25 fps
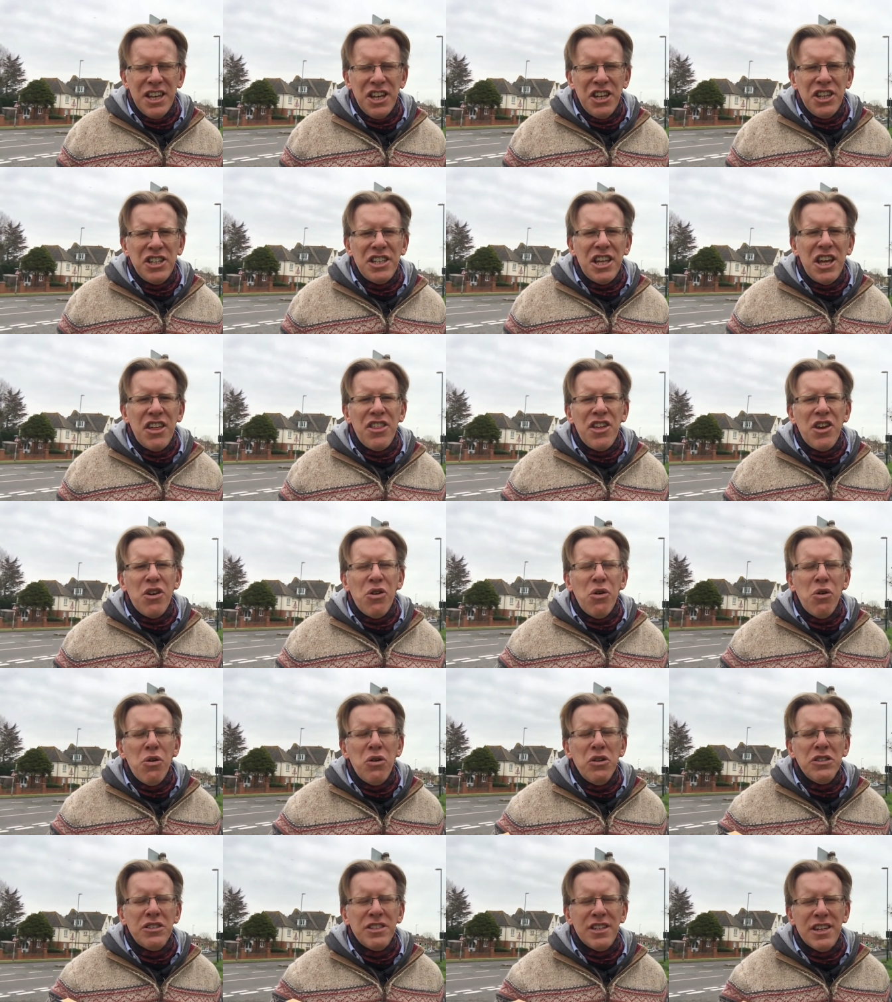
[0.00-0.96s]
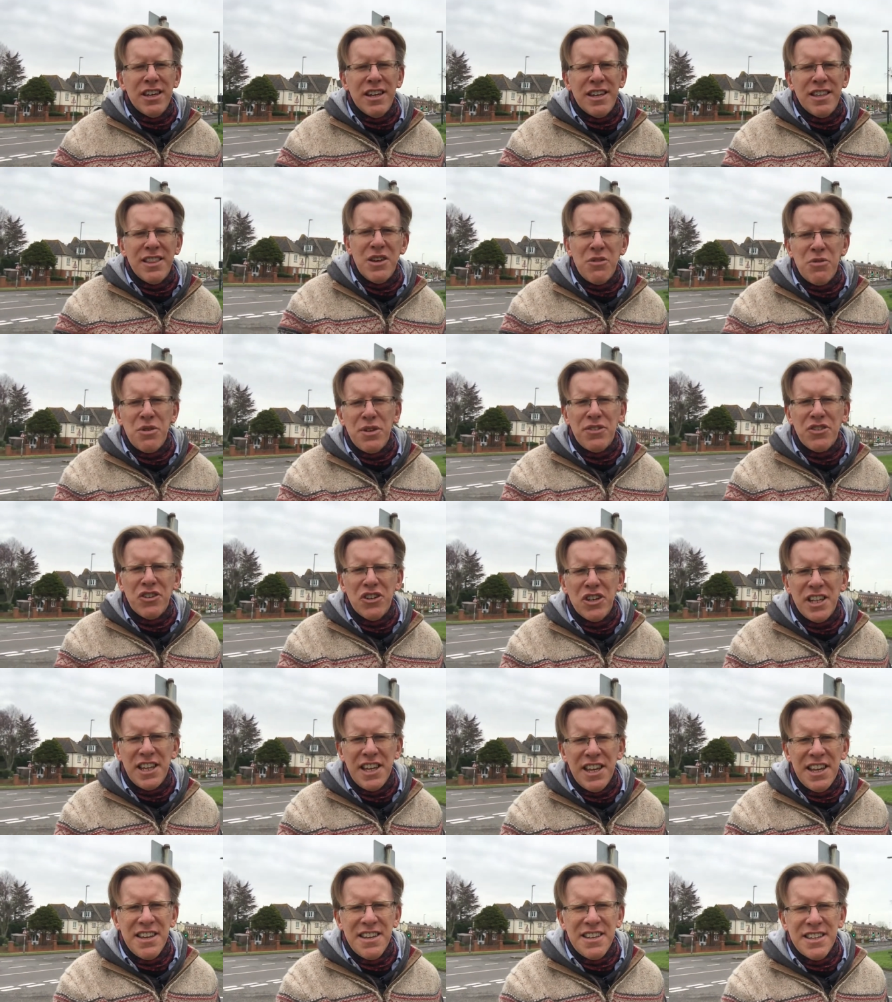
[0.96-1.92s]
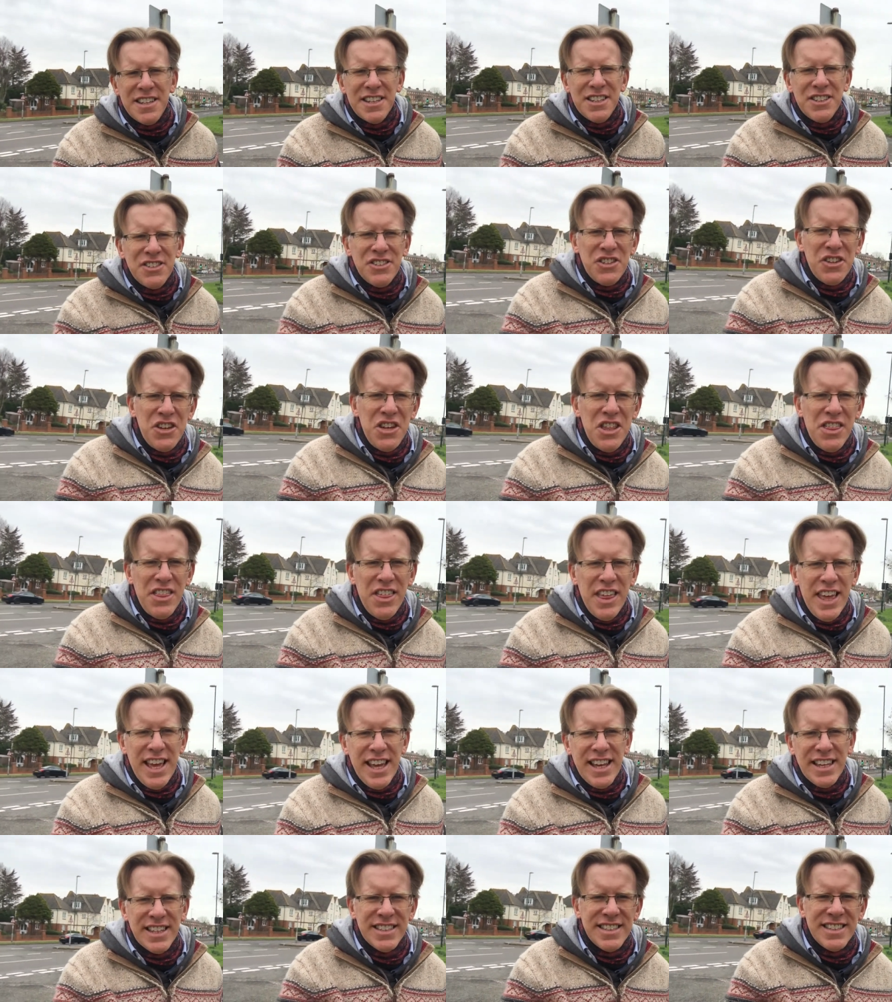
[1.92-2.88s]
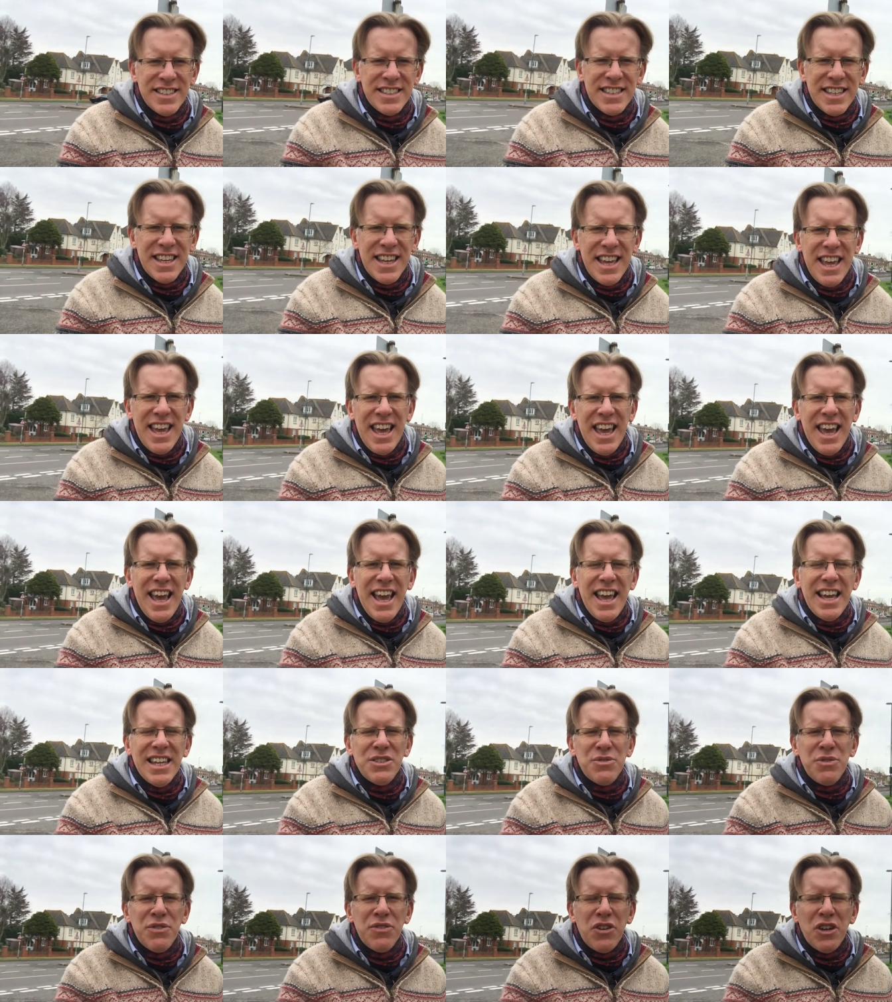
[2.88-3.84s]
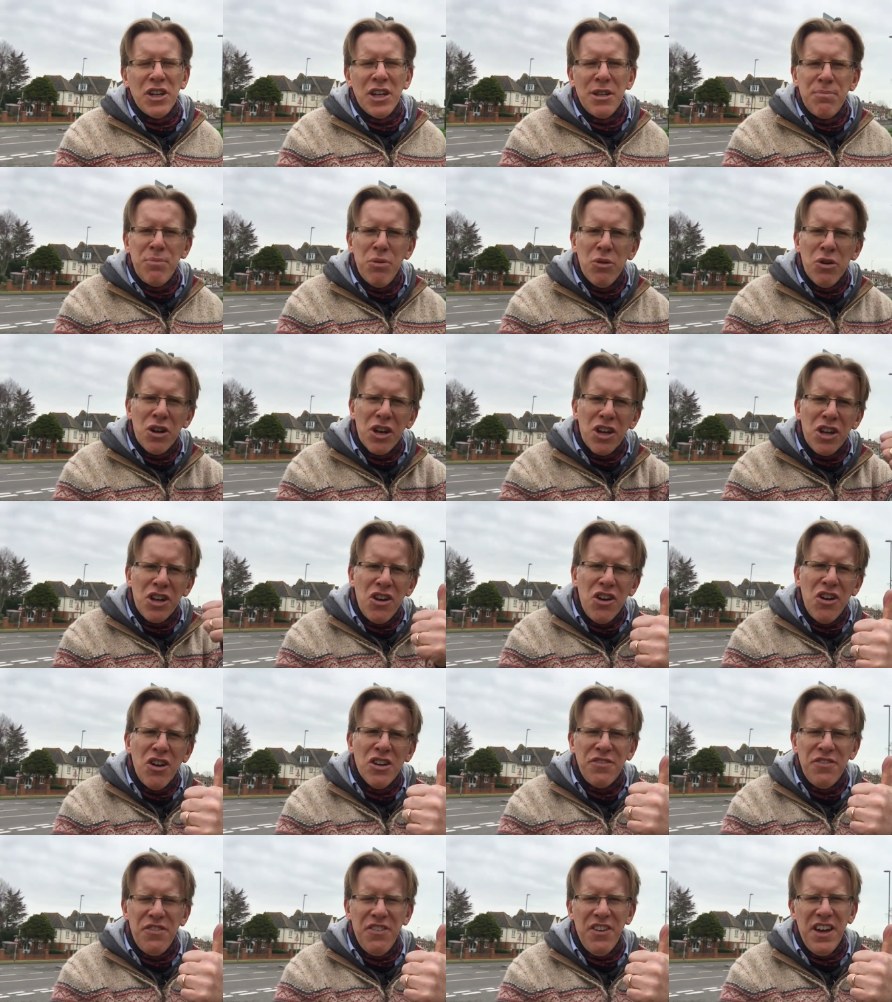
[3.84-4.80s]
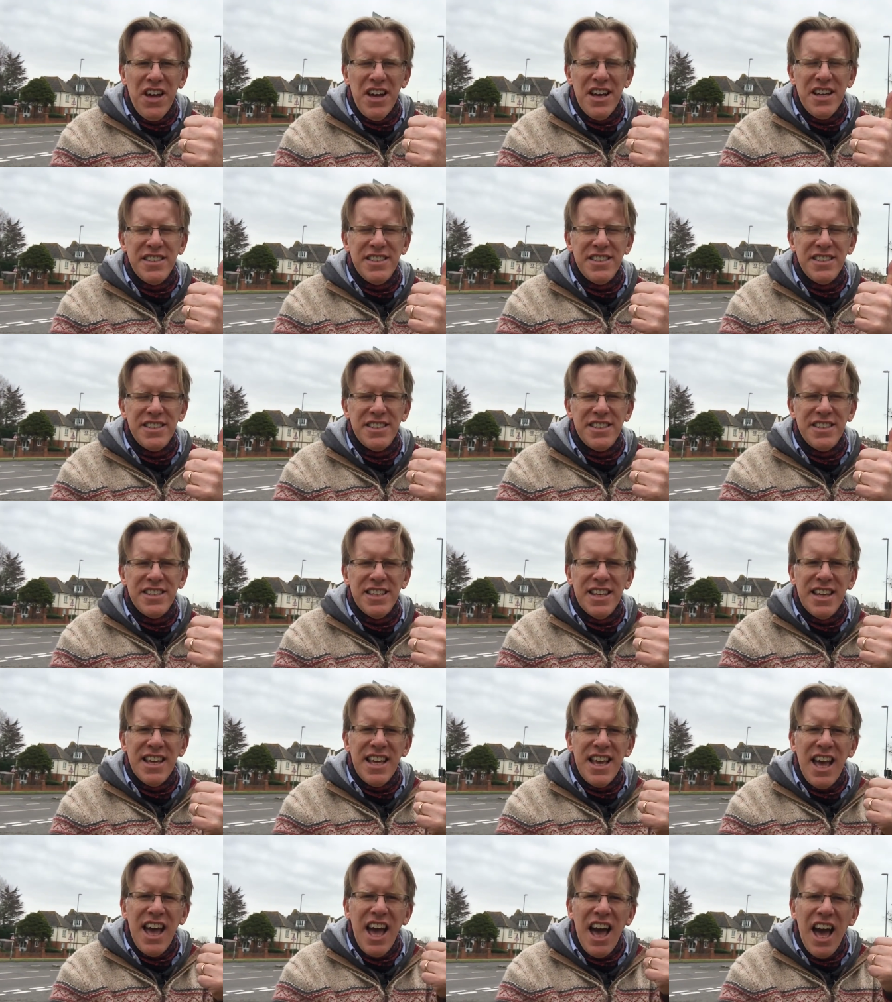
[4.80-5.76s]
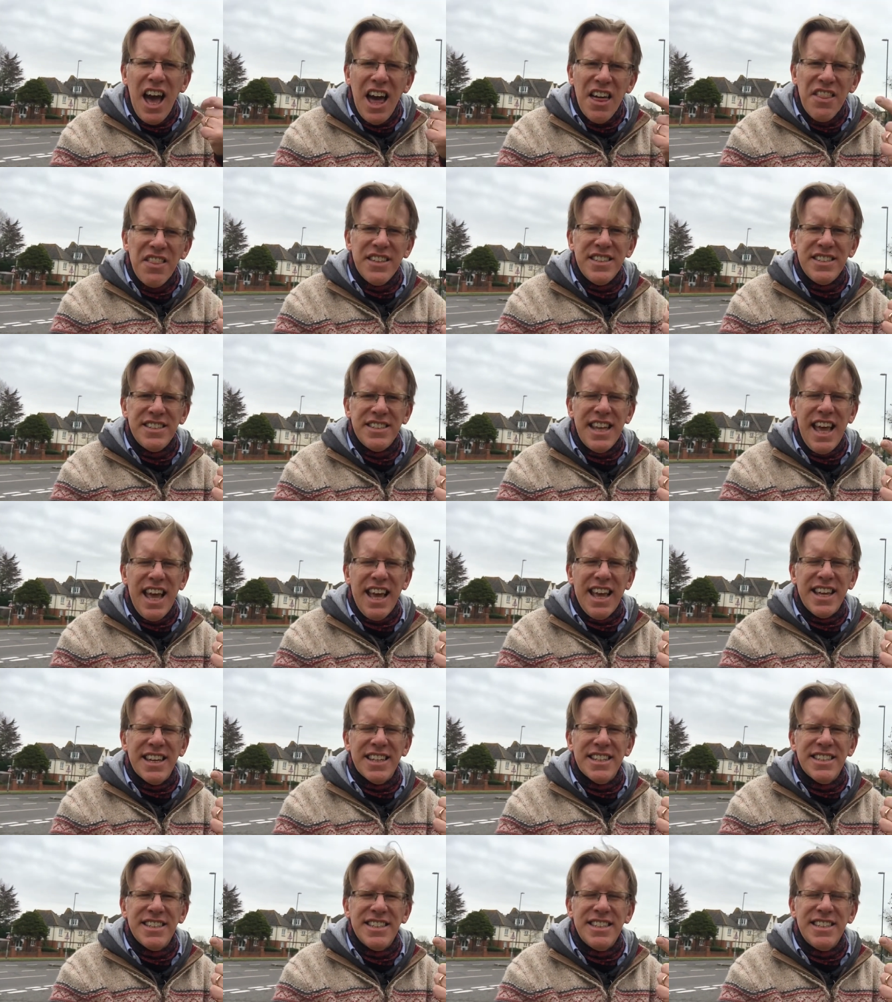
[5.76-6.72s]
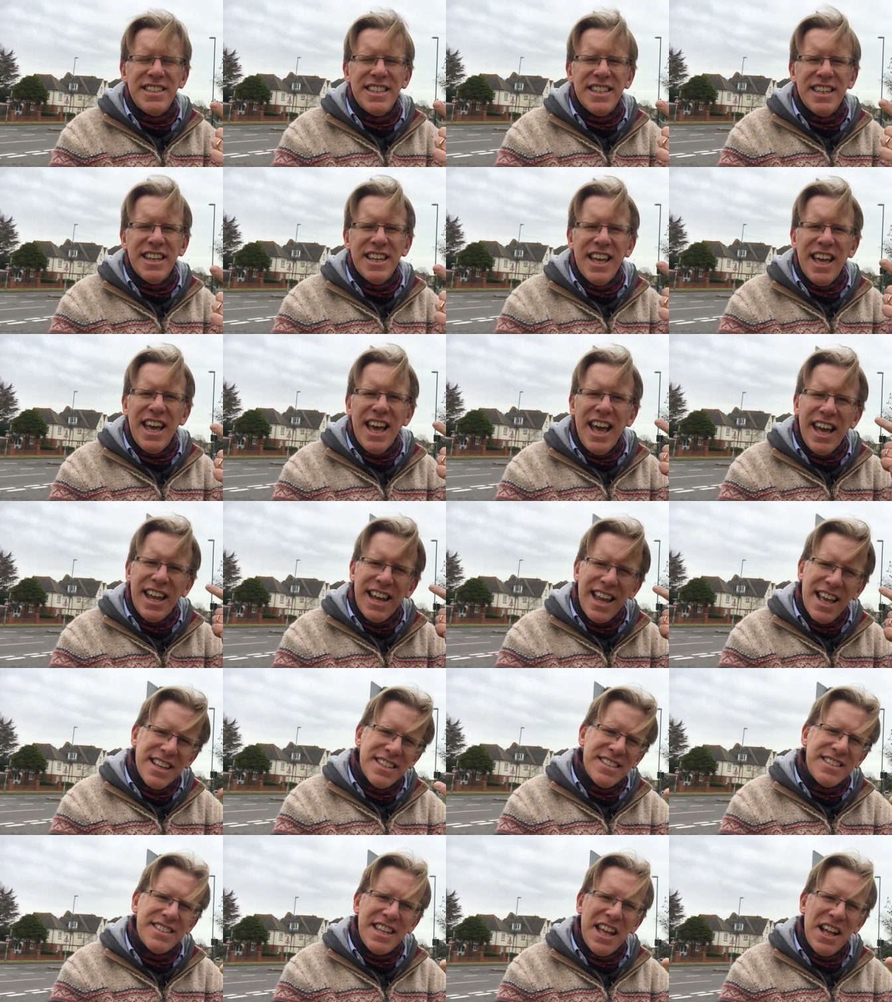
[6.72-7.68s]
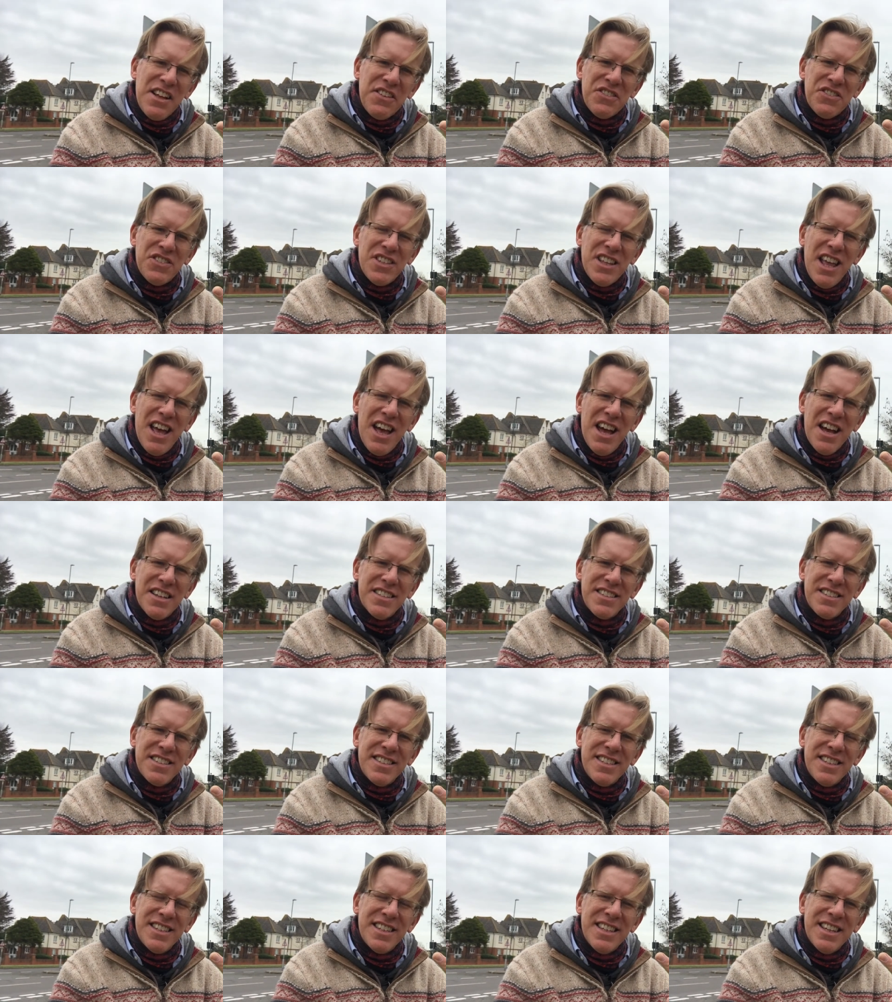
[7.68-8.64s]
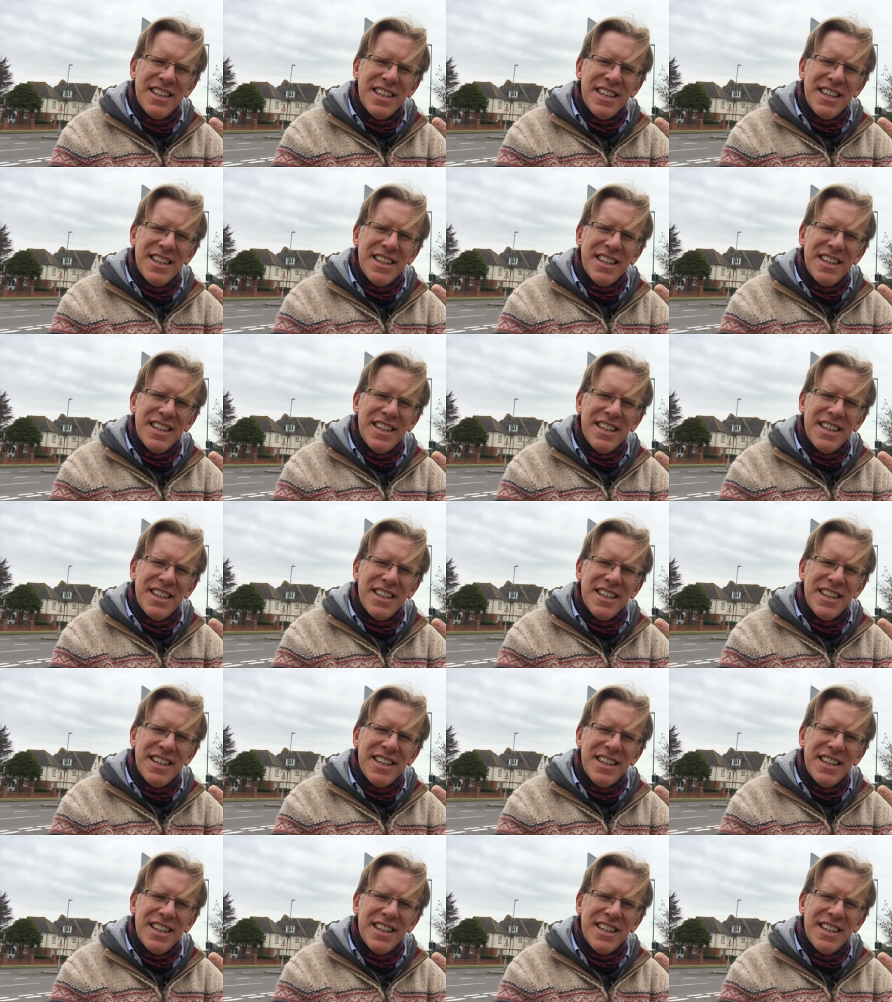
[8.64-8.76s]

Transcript: You know, the order that we've got to do things is we've got to put God first, others second, and ourselves last.